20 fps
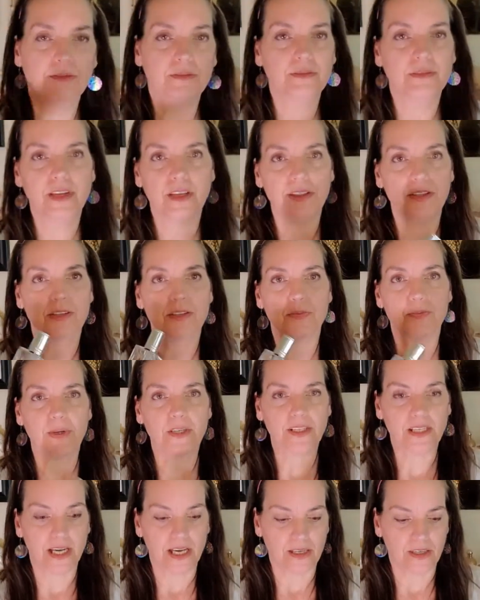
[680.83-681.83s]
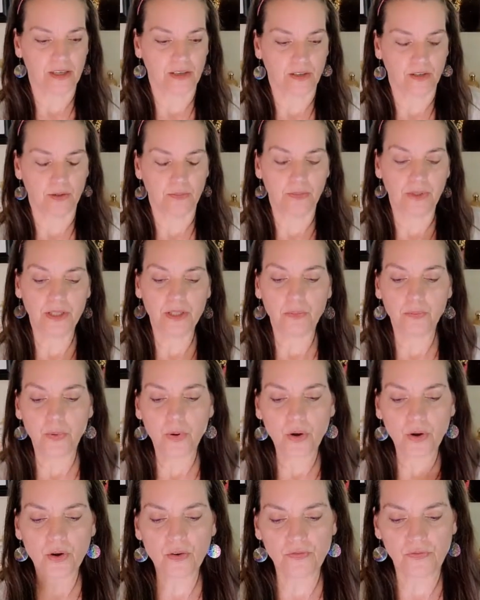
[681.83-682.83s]
Nothing spectacular, but the
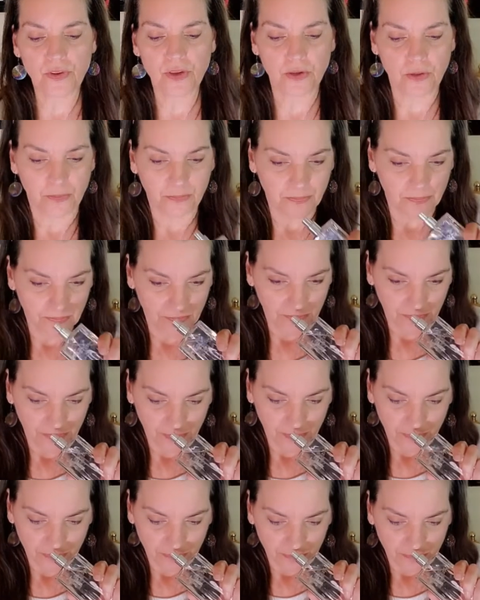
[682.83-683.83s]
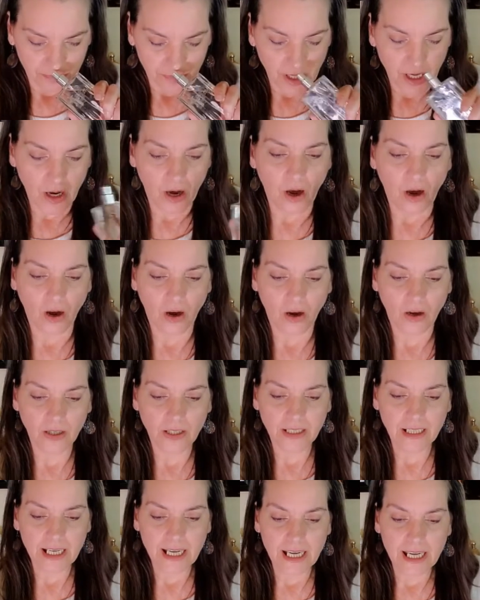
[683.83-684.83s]
perfume. Oh,
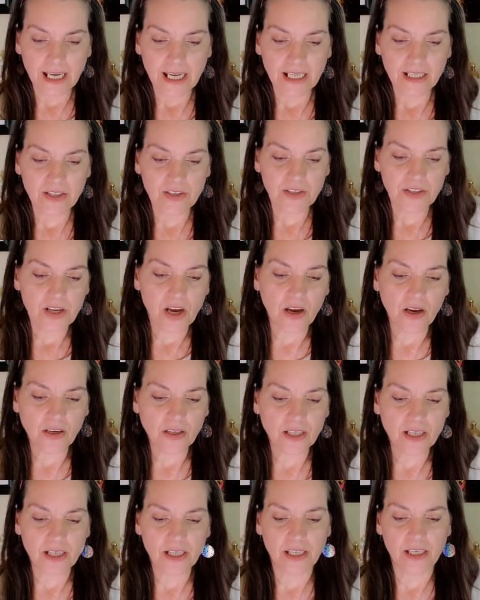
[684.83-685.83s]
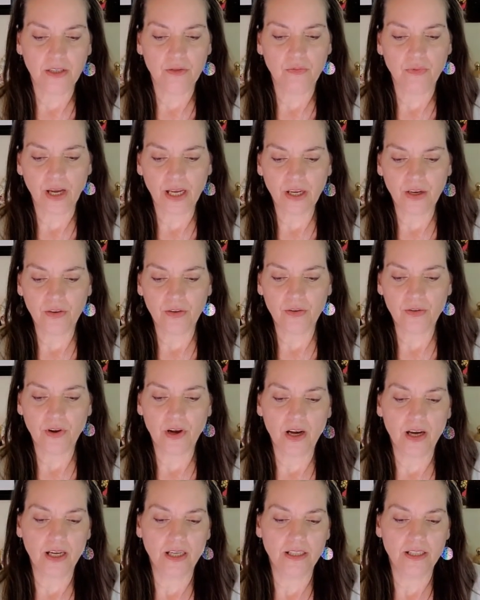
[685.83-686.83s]
it's Tonka and red
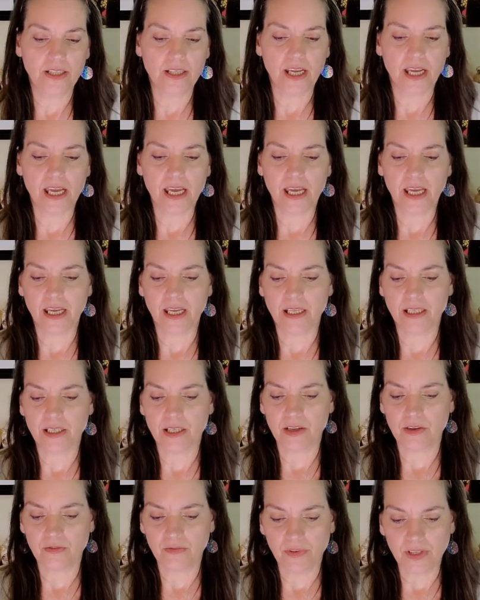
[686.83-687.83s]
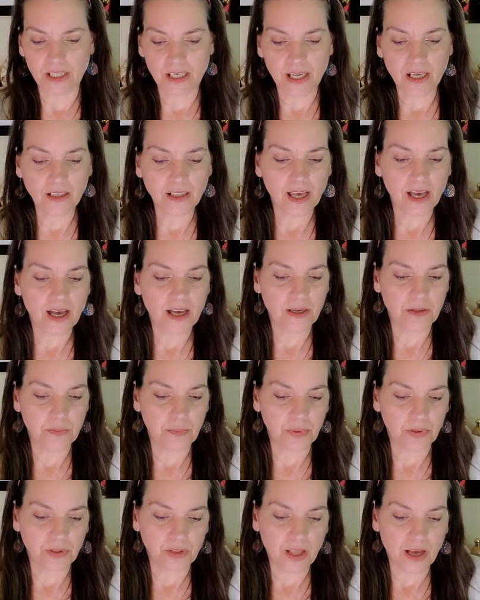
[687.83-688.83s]
currant and vanilla and
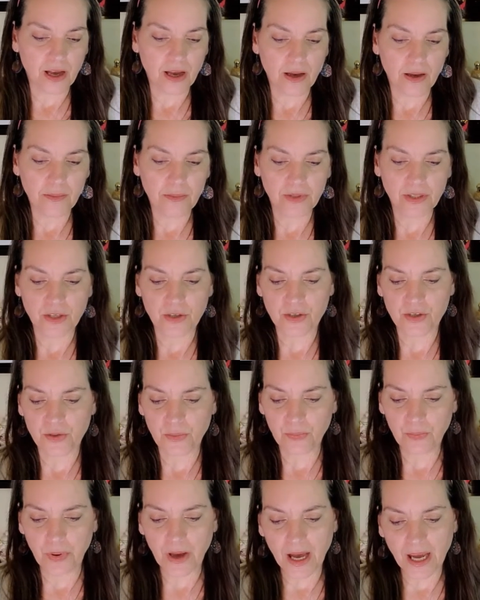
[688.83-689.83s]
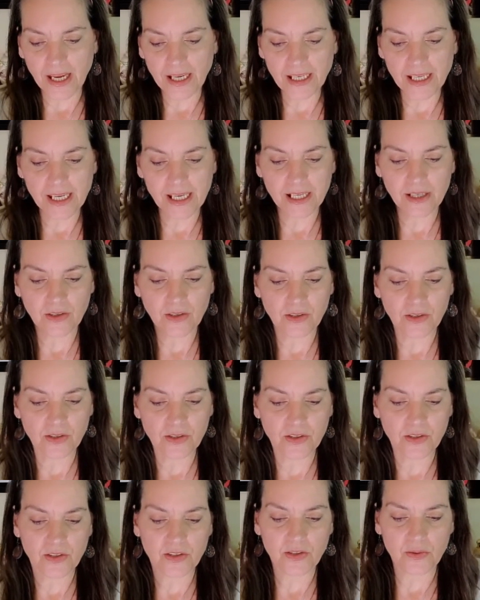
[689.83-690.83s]
plum, and there's some pine
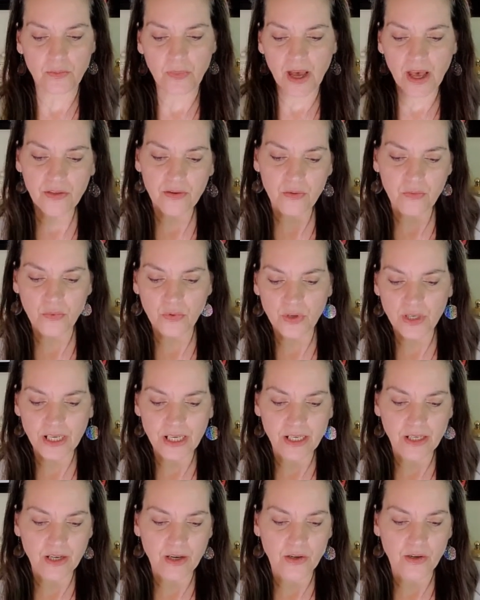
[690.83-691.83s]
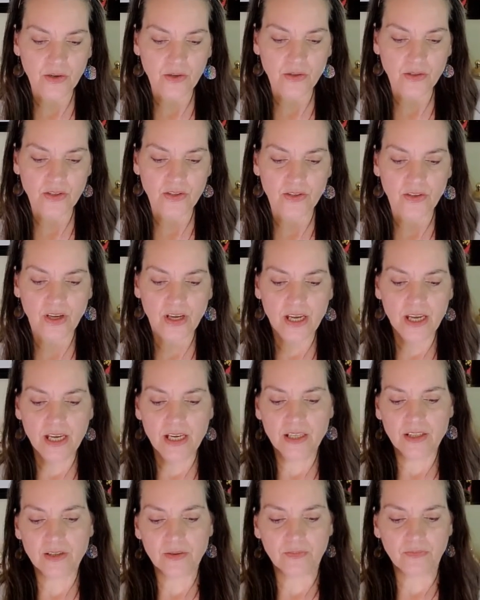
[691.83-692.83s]
needles and some other woody notes,
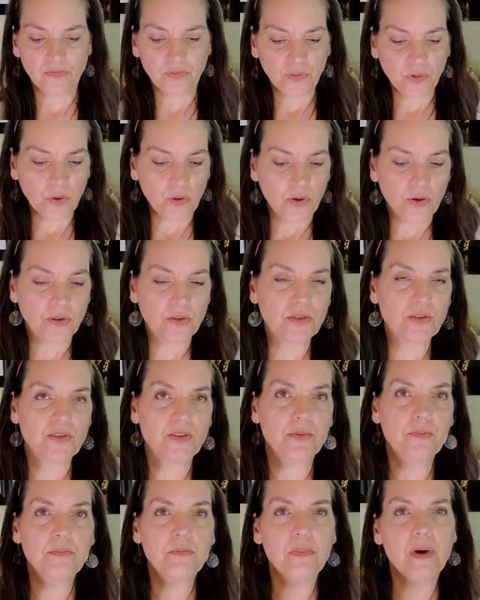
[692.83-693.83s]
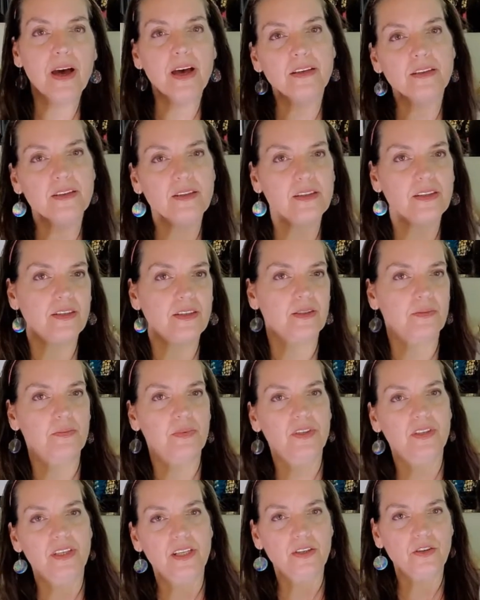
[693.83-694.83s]
some florals, some musk, some
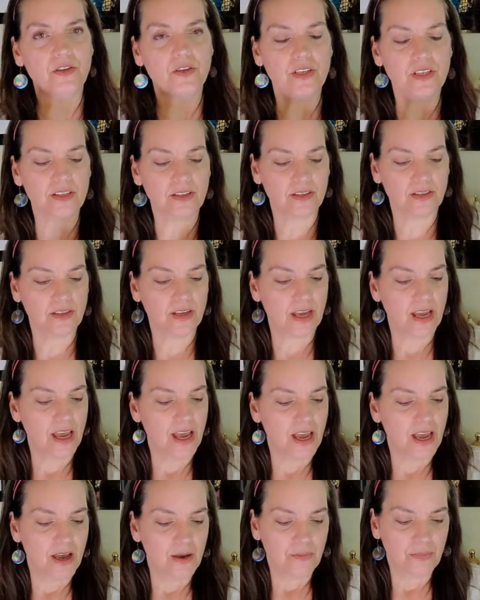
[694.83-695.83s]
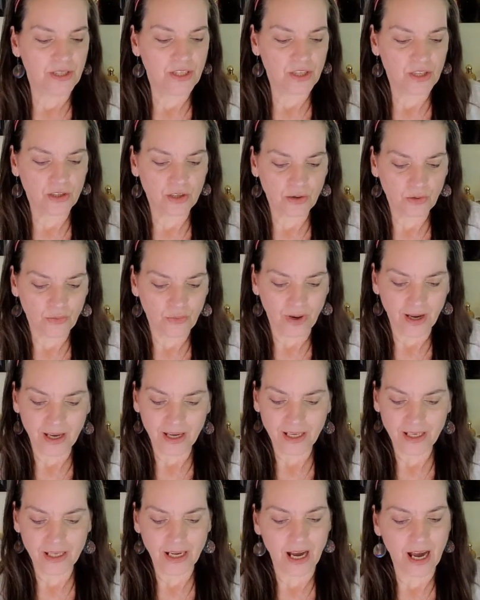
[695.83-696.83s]
citrus. But you know
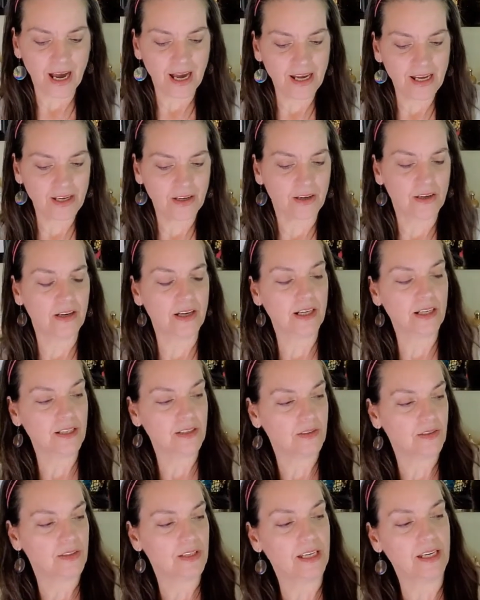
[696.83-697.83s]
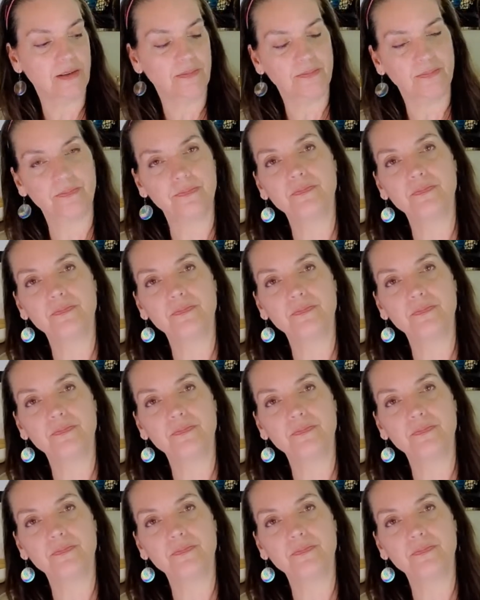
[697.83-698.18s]
what? I honestly,